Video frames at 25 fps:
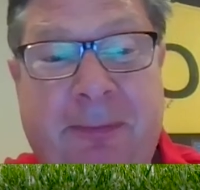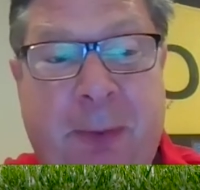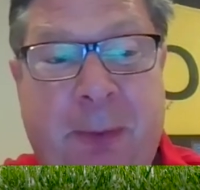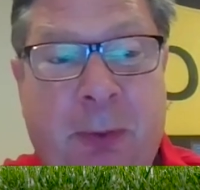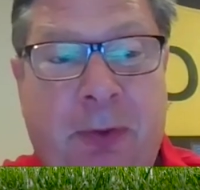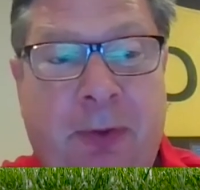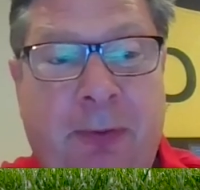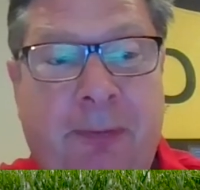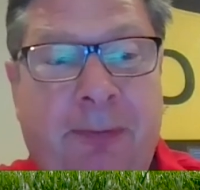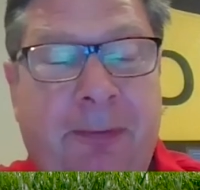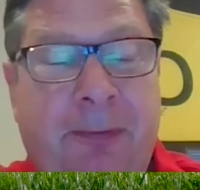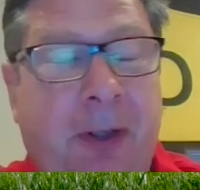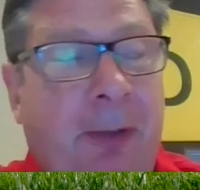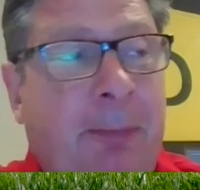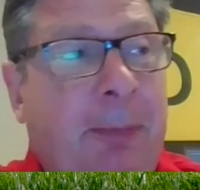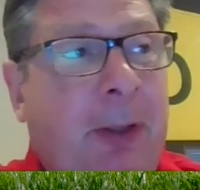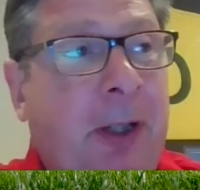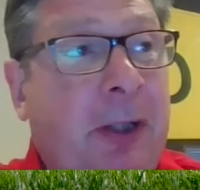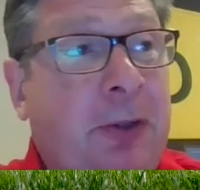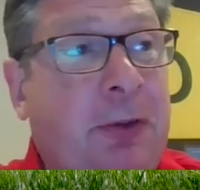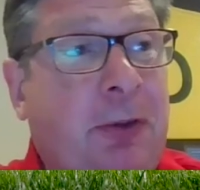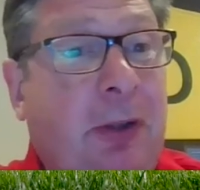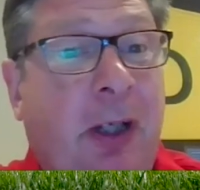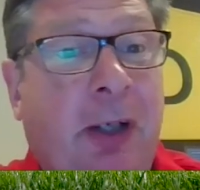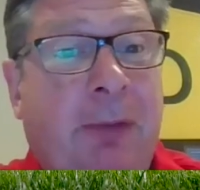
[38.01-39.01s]

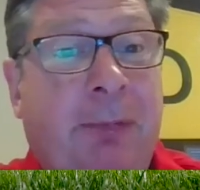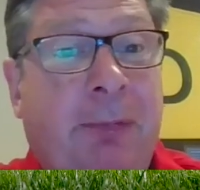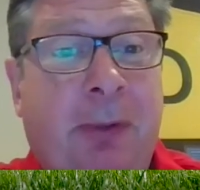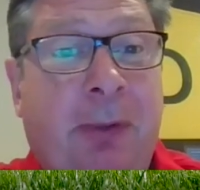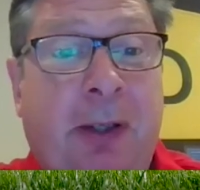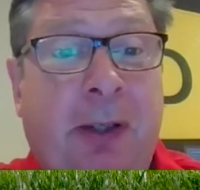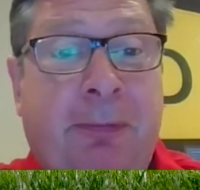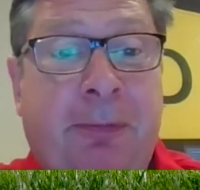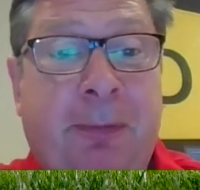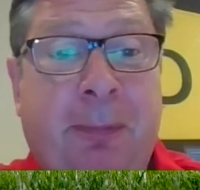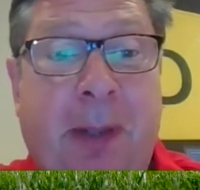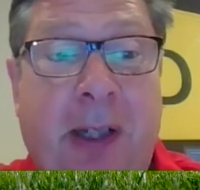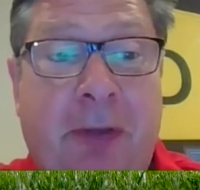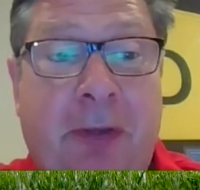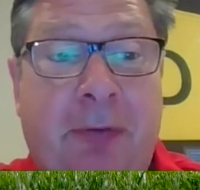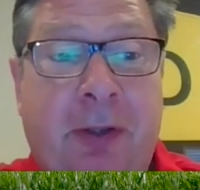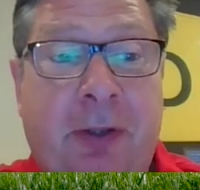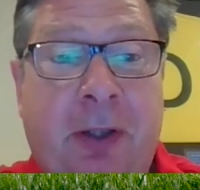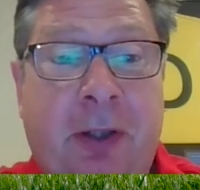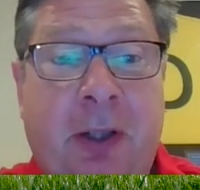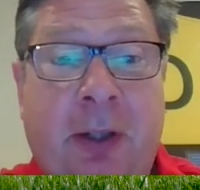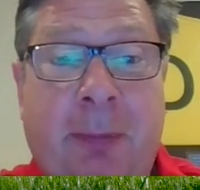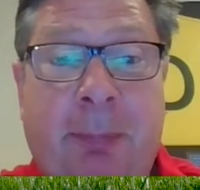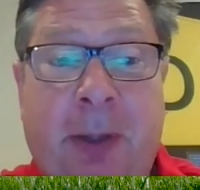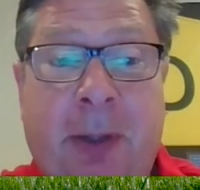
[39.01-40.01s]
45-minute drive away from
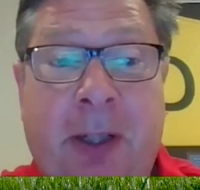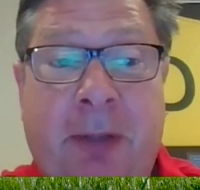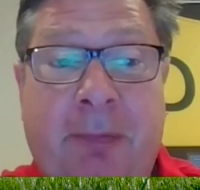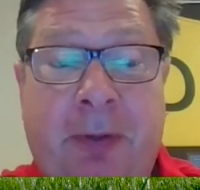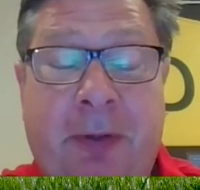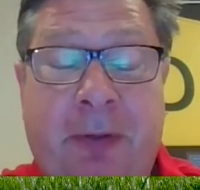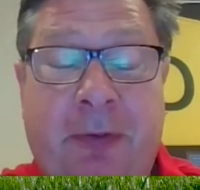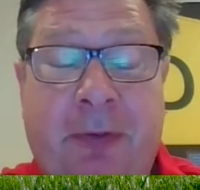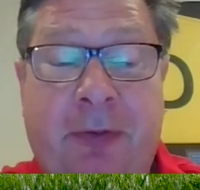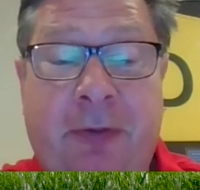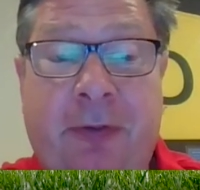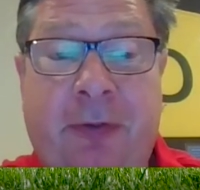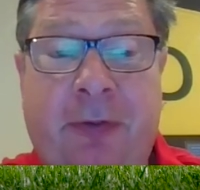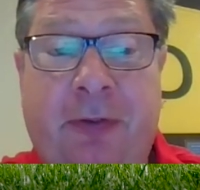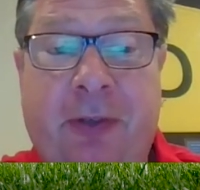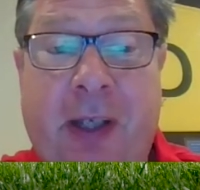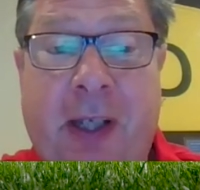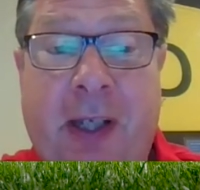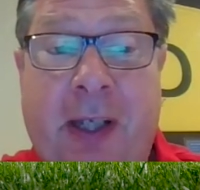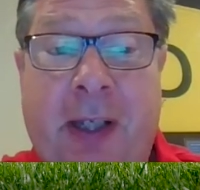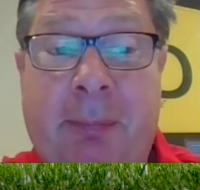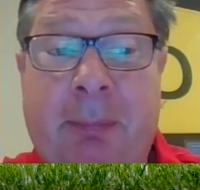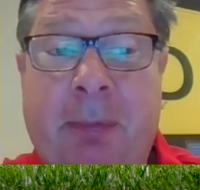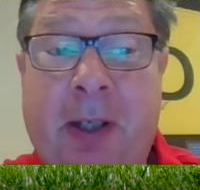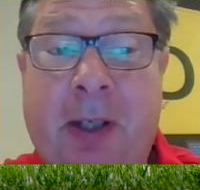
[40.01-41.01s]
Ascot, and I believe it's the
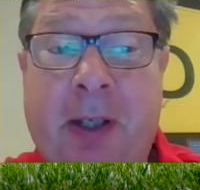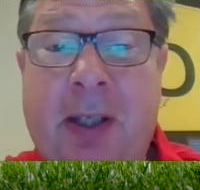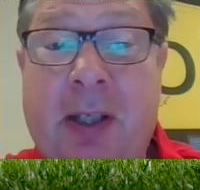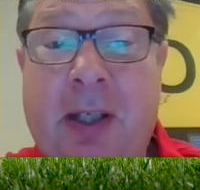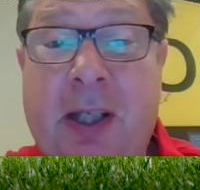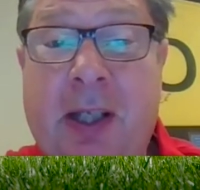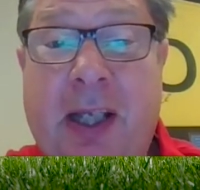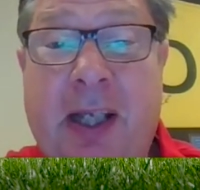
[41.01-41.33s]
same.